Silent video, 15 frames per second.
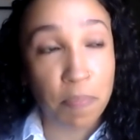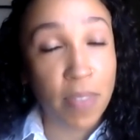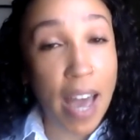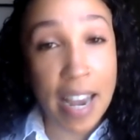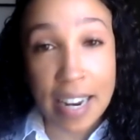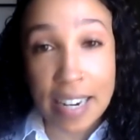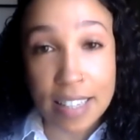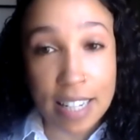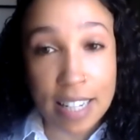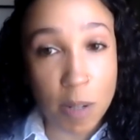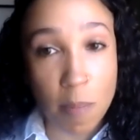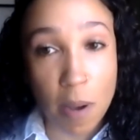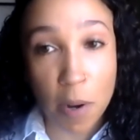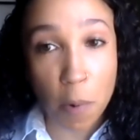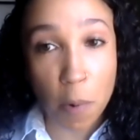That can lead to
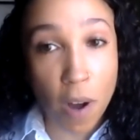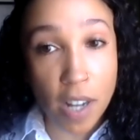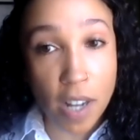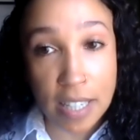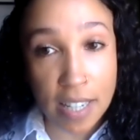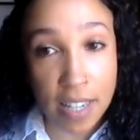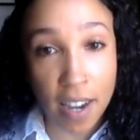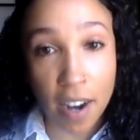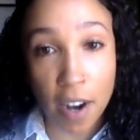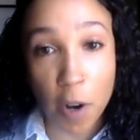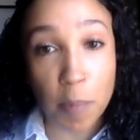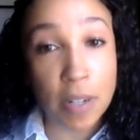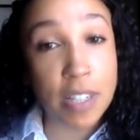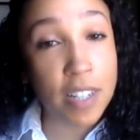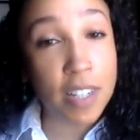better quality care,
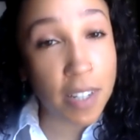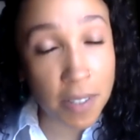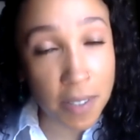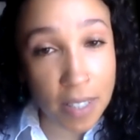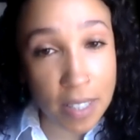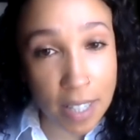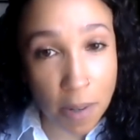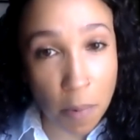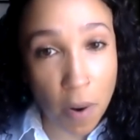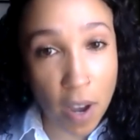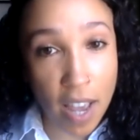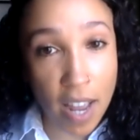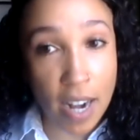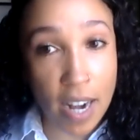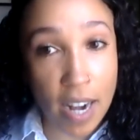particularly
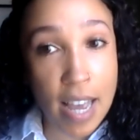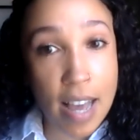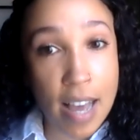when